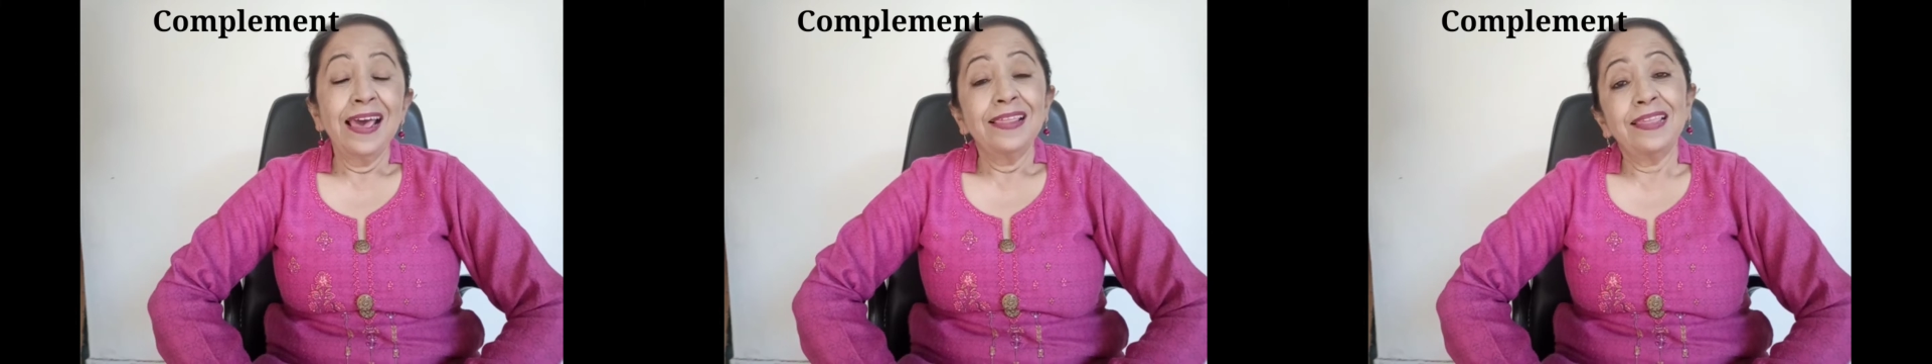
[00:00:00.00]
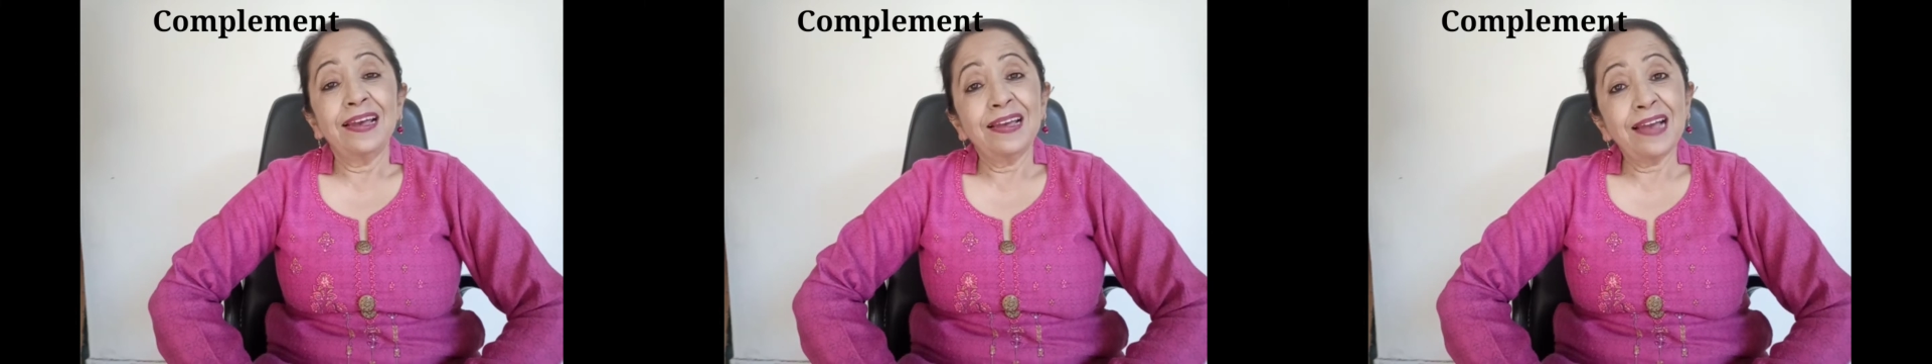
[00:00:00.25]

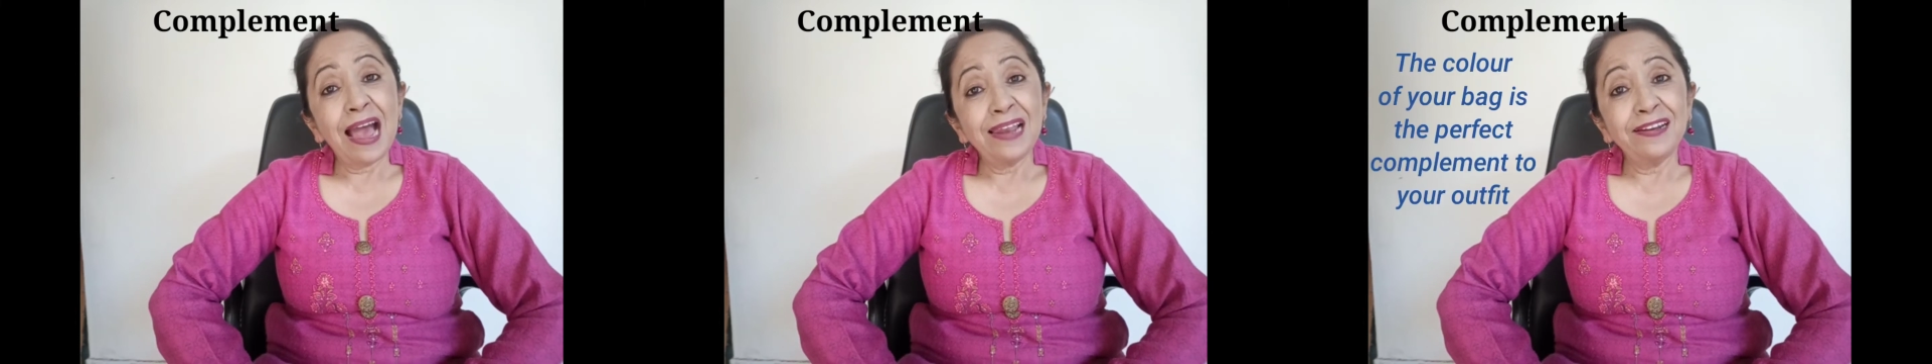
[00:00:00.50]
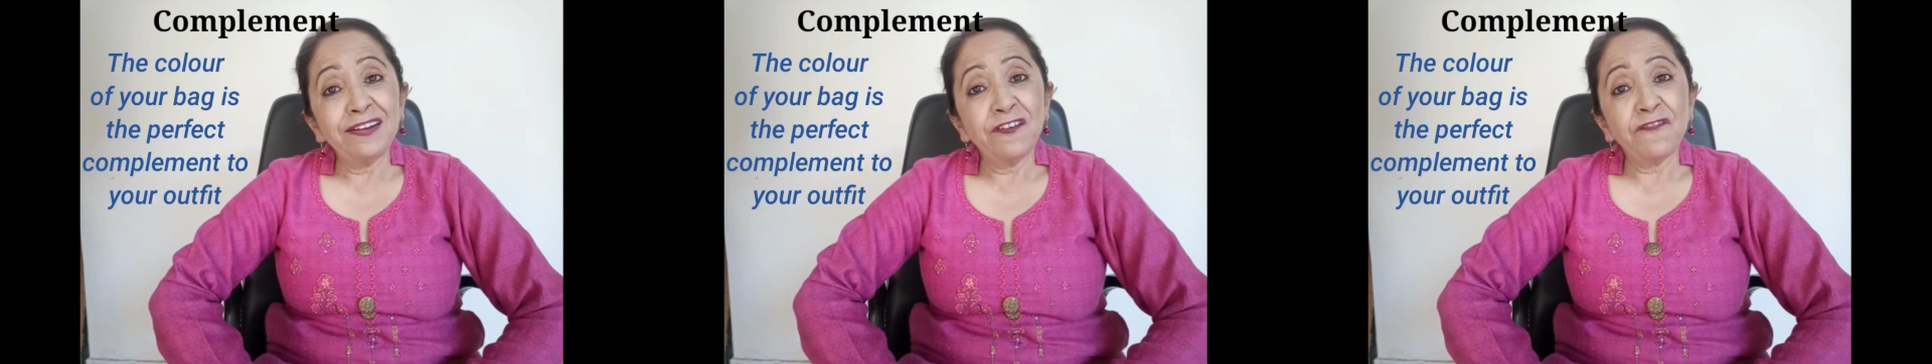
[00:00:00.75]
The
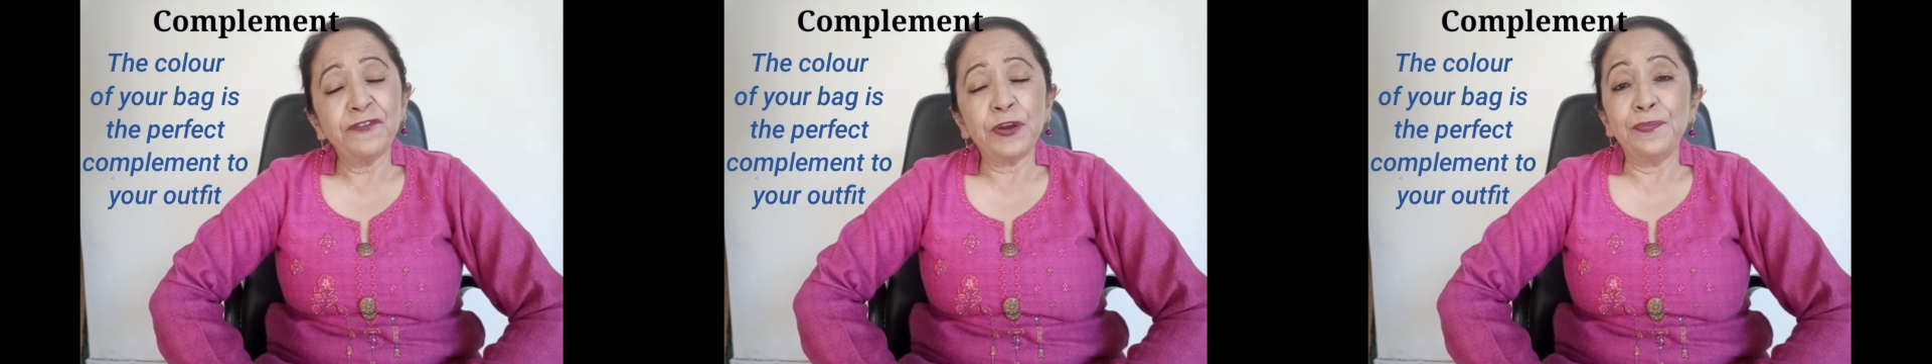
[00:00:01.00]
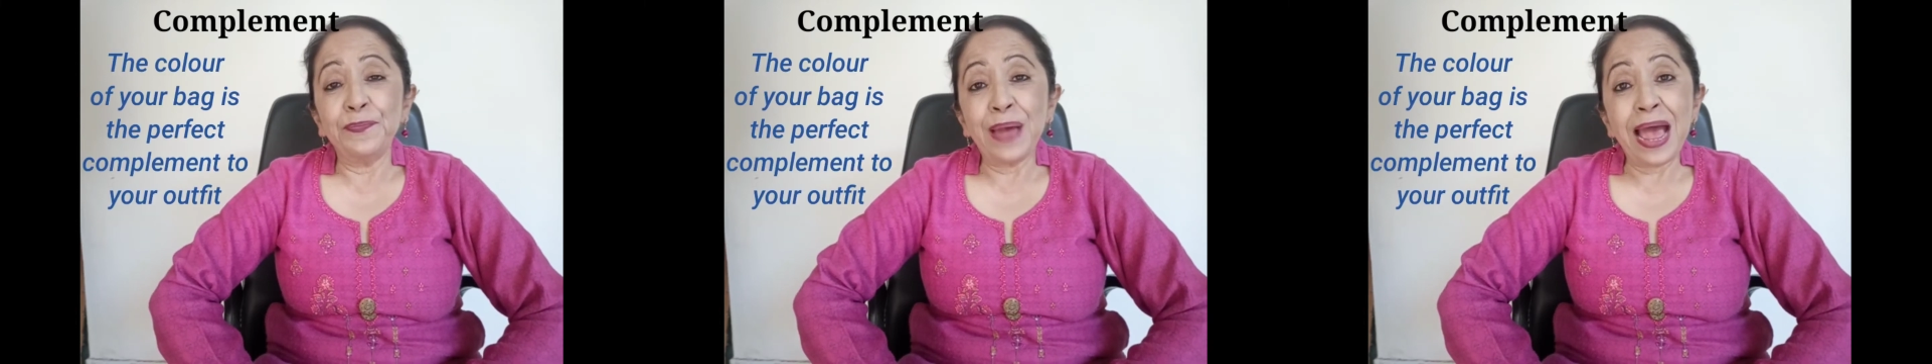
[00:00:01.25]
color of your
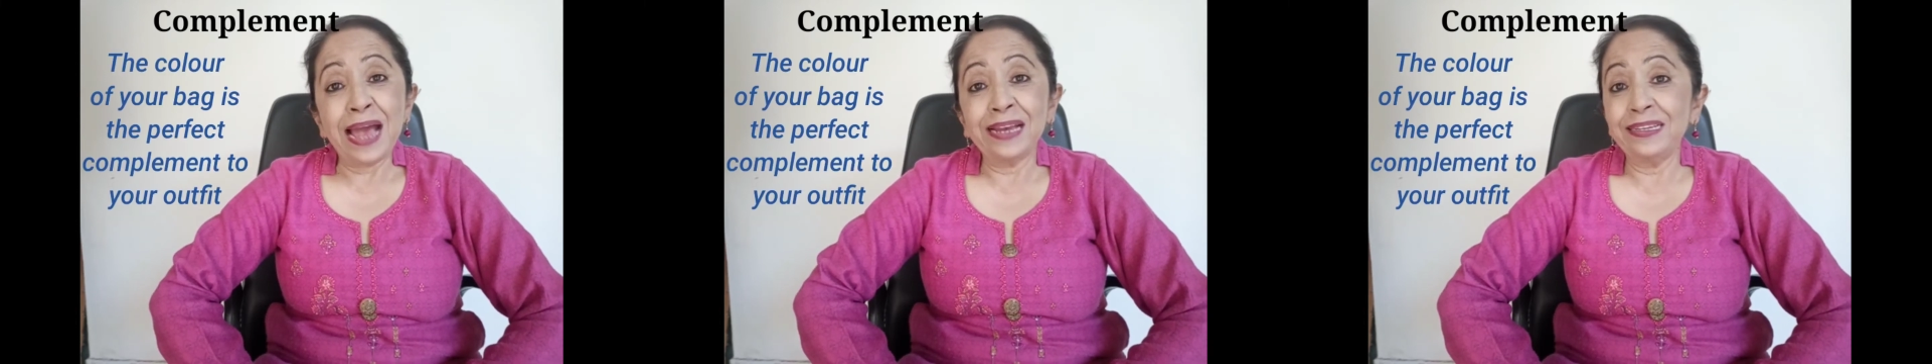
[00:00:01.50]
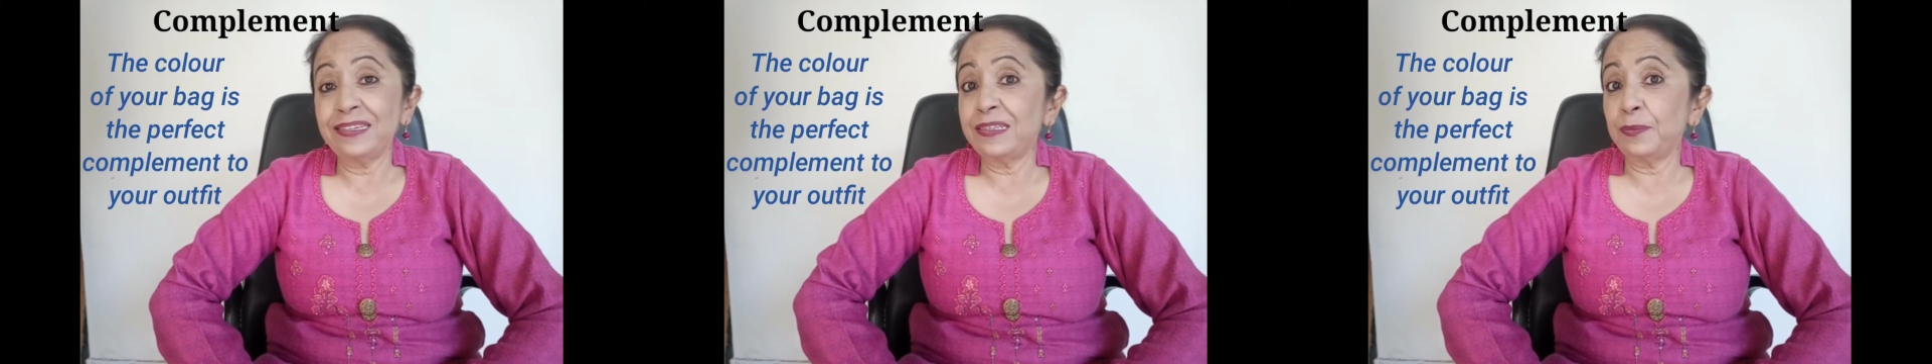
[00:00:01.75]
bag
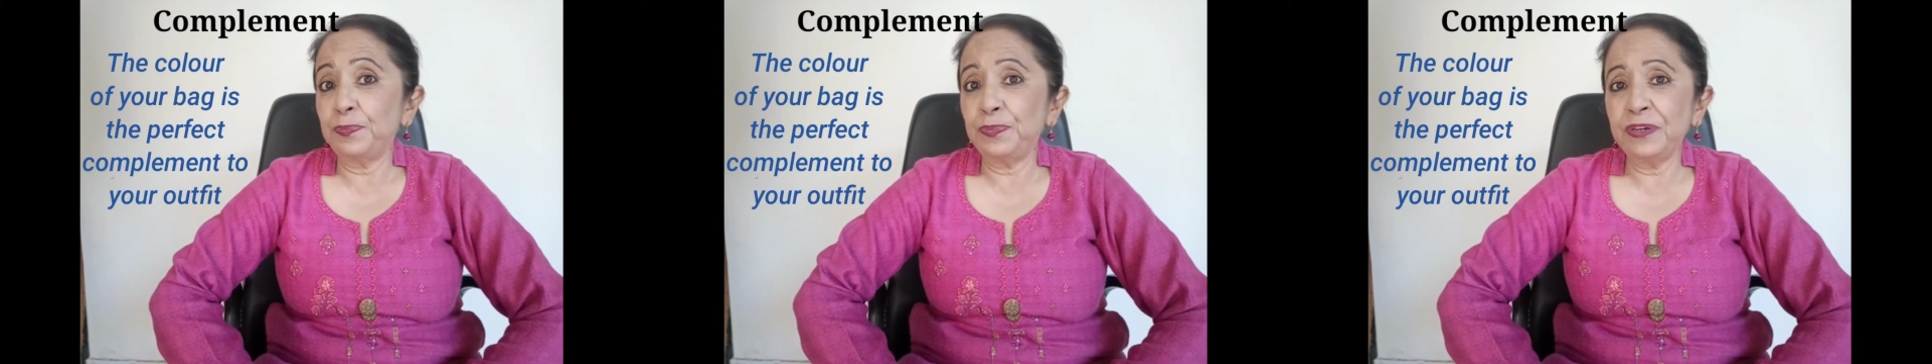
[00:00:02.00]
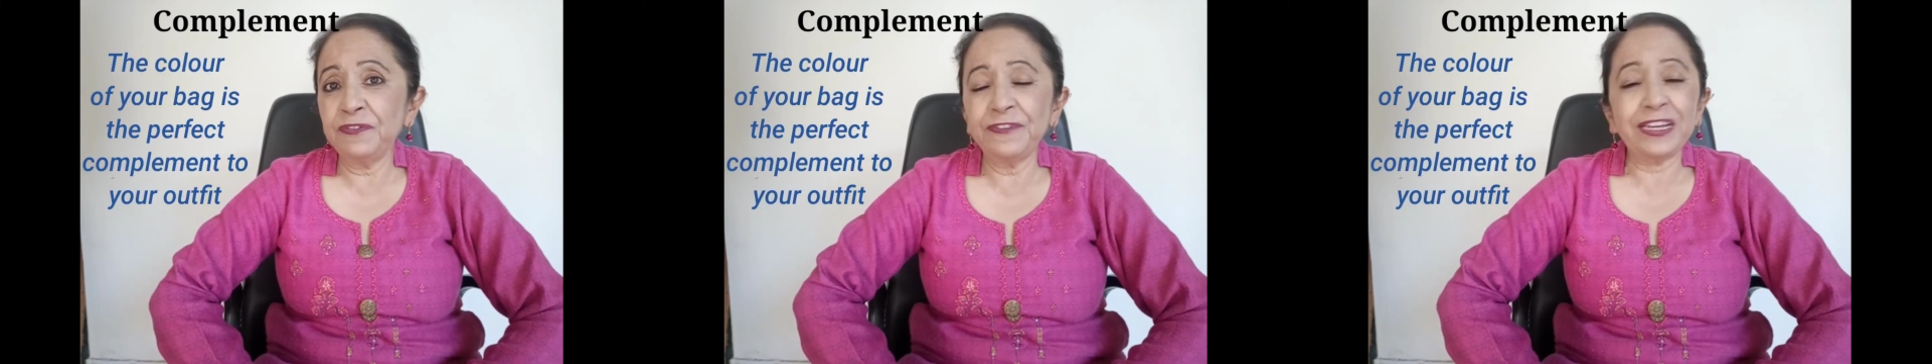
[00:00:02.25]
is the
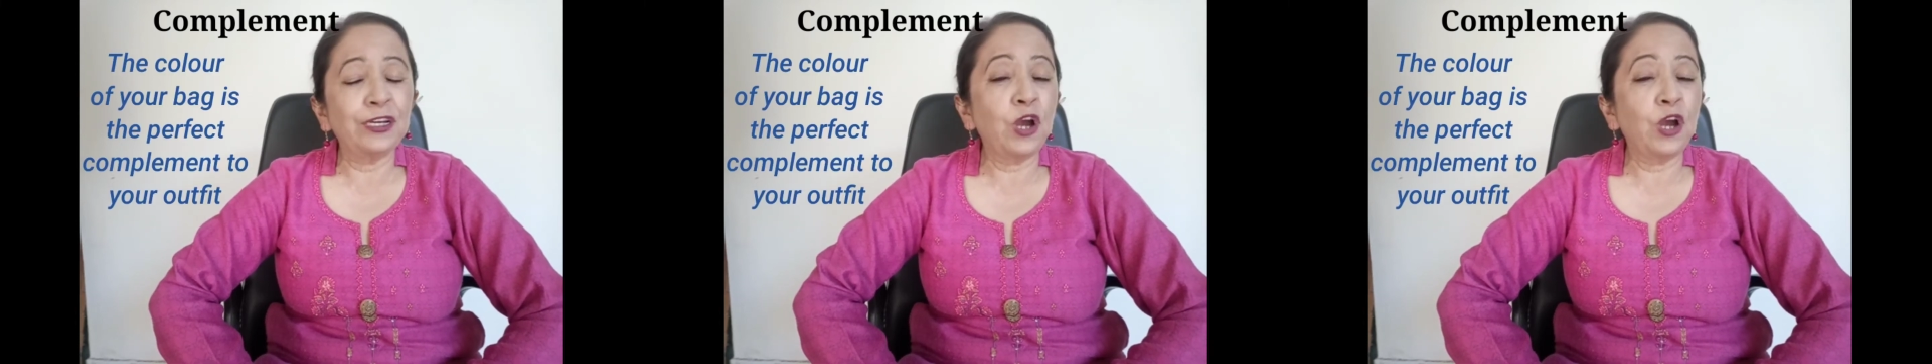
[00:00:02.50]
perfect